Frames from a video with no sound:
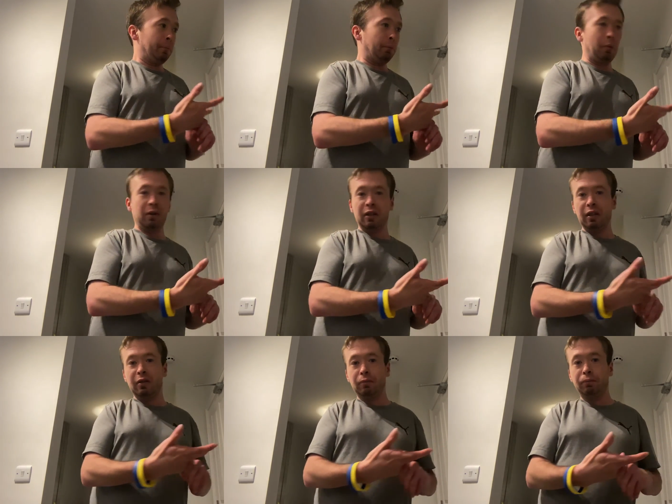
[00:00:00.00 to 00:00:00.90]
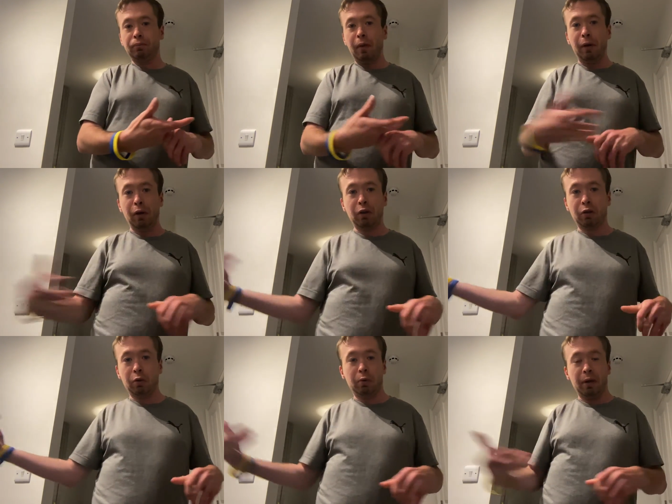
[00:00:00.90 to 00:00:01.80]
probably in America
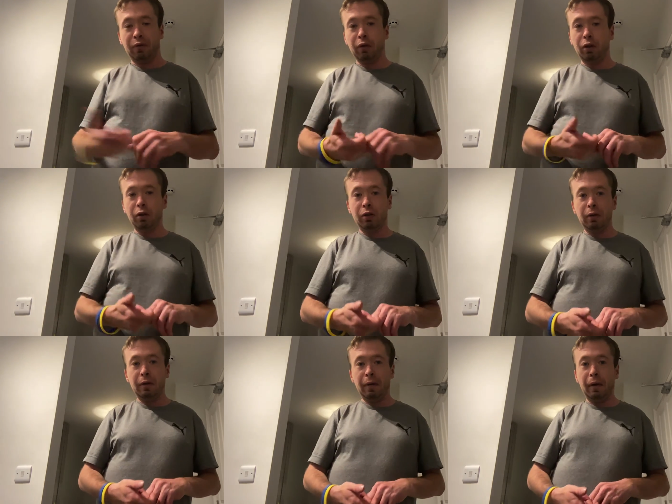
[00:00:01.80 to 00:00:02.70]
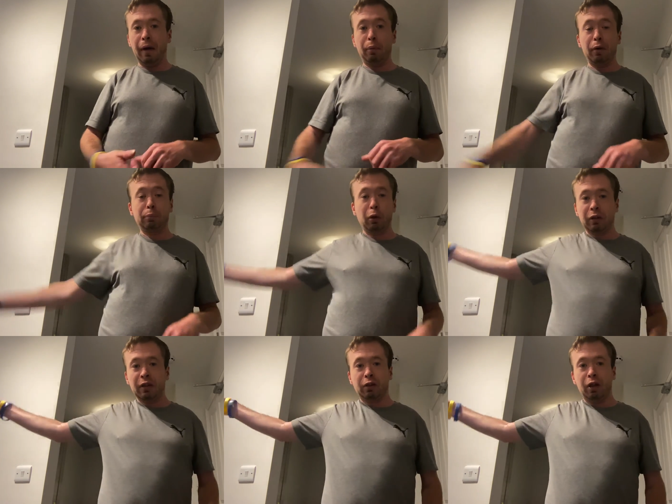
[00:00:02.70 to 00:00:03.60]
or wherever, have probably
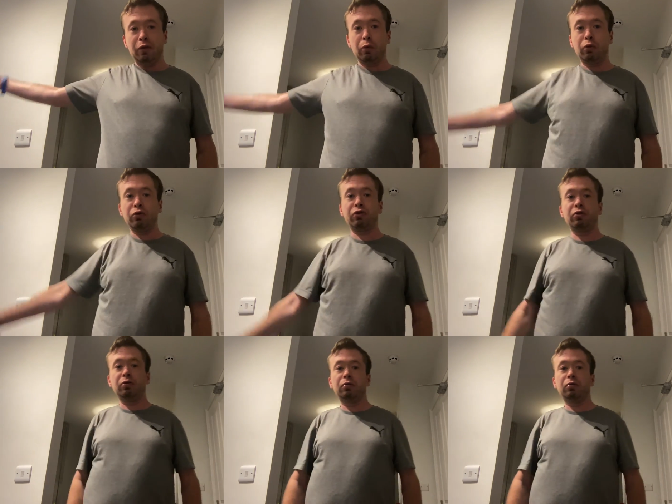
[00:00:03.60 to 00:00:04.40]
broken the COVID rules.